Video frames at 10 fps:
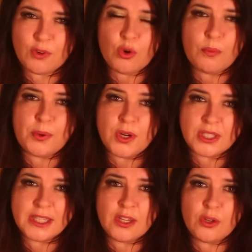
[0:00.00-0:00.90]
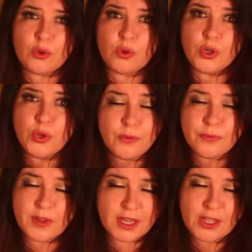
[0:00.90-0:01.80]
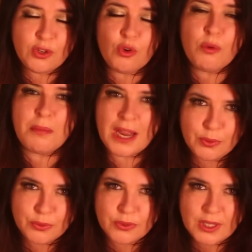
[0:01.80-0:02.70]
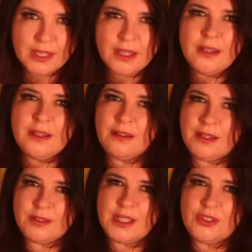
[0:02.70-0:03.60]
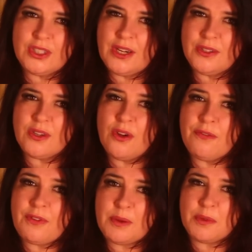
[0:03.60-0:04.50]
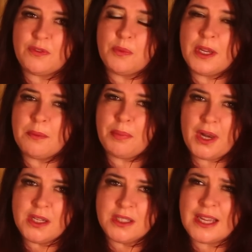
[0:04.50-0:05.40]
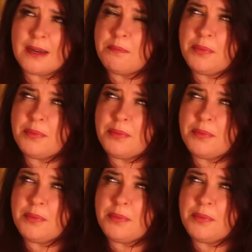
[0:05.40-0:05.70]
or putting your hoof in your mouth. You know, Sagittarians are famous for being blunt and